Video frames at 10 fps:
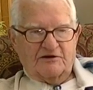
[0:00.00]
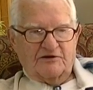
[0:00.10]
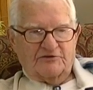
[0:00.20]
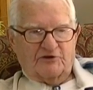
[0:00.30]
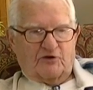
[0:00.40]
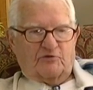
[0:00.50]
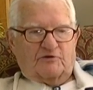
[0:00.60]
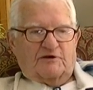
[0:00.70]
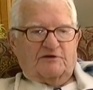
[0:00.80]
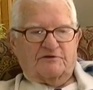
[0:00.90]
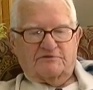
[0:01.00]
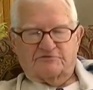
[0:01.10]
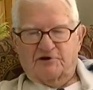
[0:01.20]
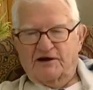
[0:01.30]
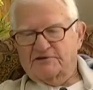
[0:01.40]
So it
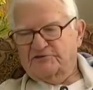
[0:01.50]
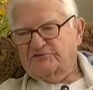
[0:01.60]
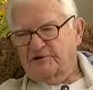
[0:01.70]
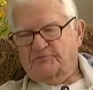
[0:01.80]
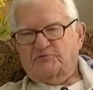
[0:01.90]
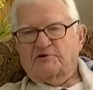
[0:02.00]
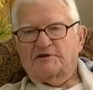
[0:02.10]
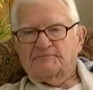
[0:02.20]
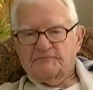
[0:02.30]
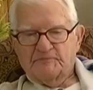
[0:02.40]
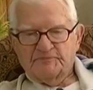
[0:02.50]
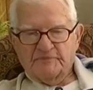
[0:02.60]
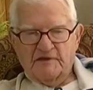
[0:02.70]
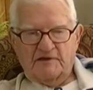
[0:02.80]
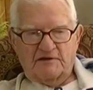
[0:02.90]
tried to separate
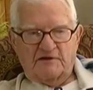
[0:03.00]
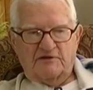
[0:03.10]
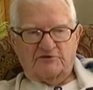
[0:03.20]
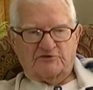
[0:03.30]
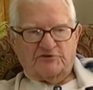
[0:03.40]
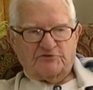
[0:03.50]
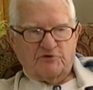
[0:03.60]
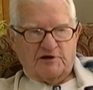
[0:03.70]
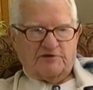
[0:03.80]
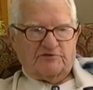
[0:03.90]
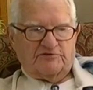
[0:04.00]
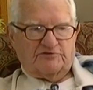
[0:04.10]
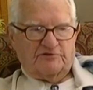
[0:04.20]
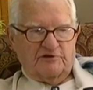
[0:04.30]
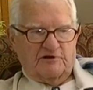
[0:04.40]
his
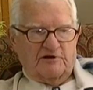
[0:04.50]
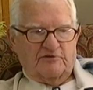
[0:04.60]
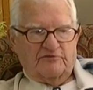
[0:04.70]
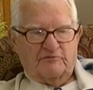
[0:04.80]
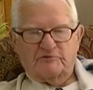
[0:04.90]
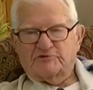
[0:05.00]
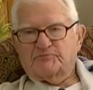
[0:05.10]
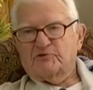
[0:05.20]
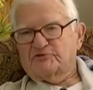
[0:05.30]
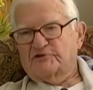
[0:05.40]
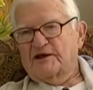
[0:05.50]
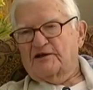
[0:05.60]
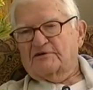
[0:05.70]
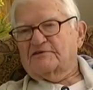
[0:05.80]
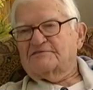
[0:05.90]
strengths from his
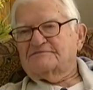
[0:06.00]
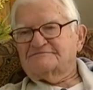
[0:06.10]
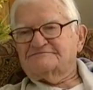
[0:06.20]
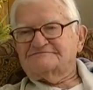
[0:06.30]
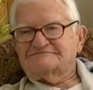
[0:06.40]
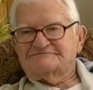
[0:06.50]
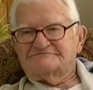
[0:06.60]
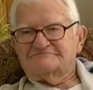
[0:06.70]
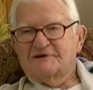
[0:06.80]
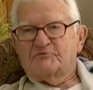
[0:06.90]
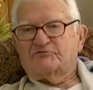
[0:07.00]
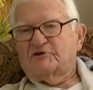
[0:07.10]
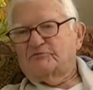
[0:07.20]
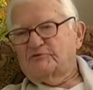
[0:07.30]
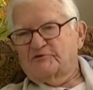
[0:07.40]
personality. Maybe
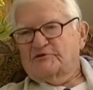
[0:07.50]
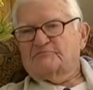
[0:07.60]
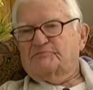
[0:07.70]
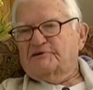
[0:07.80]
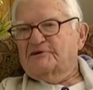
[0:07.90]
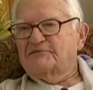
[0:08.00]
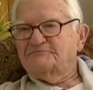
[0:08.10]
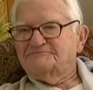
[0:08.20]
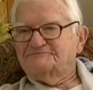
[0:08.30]
something you can pick up.